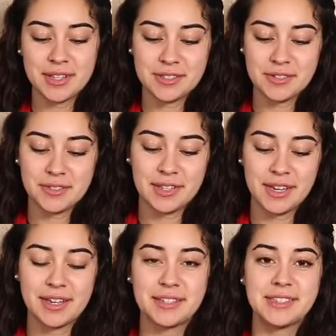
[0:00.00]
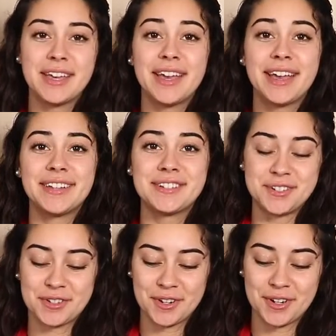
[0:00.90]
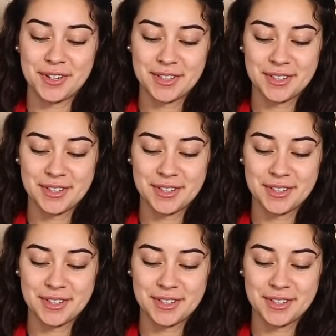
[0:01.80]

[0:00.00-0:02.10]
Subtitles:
into the eggs and sugar.